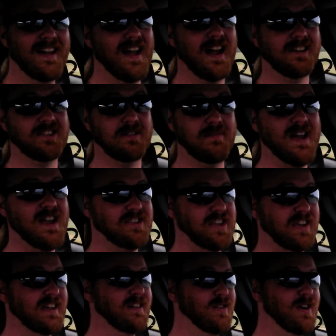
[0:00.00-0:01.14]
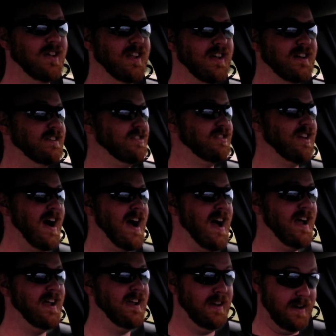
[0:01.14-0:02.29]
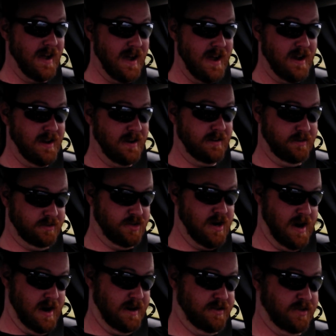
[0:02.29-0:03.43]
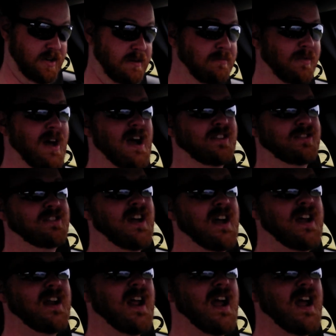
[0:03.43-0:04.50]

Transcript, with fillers: It's amazing. It really is. I, I tried some last night